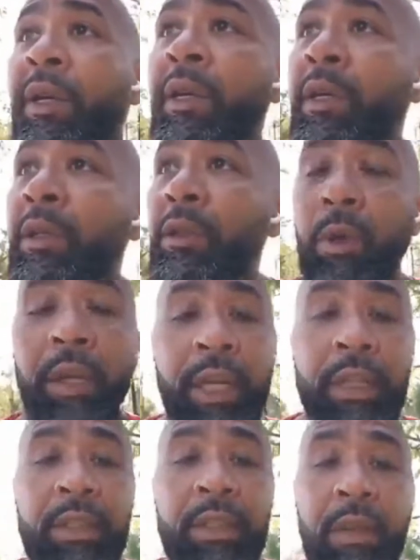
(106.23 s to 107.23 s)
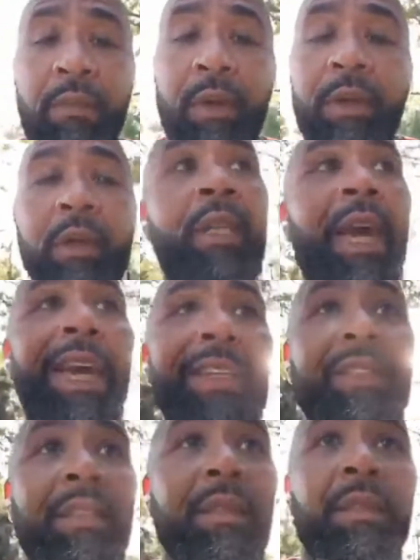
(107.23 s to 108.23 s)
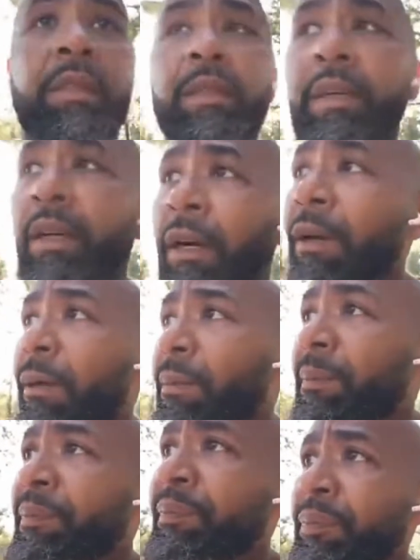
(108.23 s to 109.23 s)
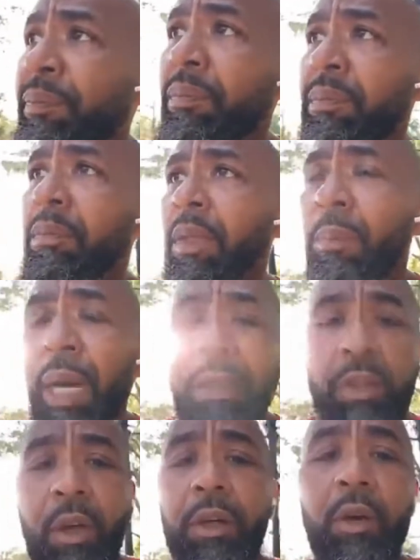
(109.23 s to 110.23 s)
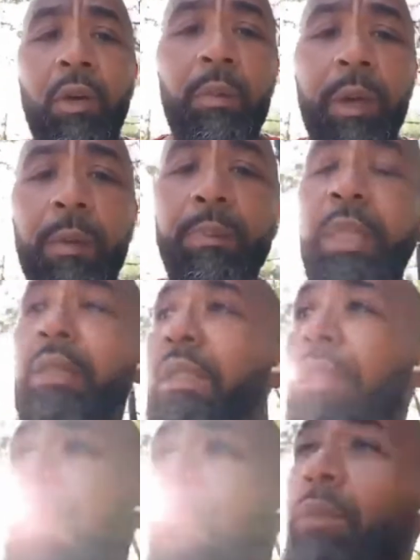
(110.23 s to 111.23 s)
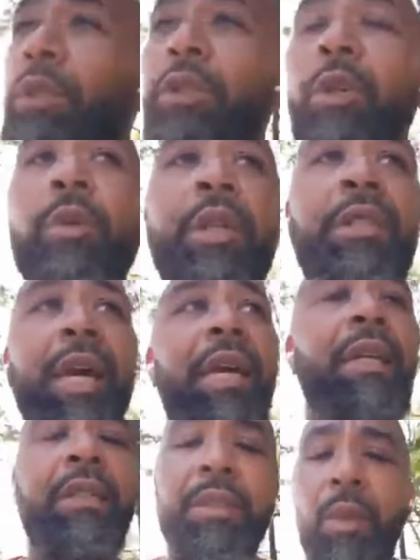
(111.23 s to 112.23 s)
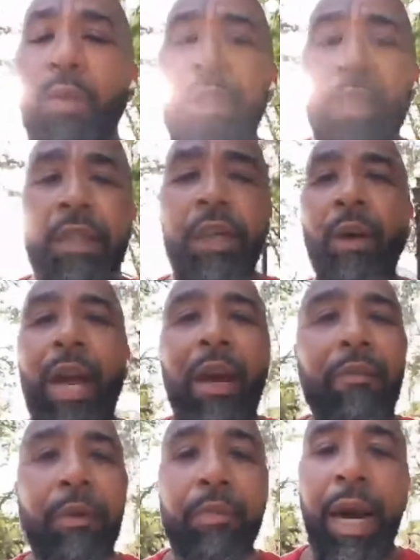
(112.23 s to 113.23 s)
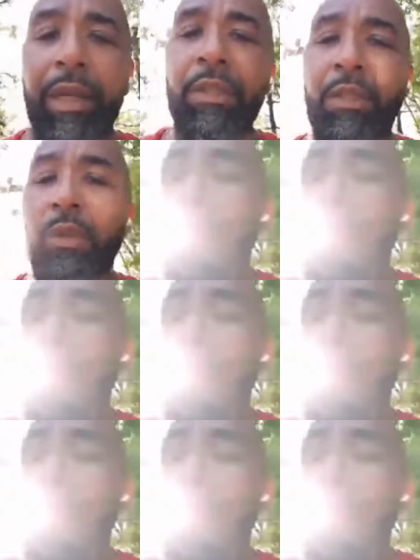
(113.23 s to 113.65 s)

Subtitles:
you know, they could save on their taxes by starting a home-based business. I was so excited because I wanted to tell everybody. So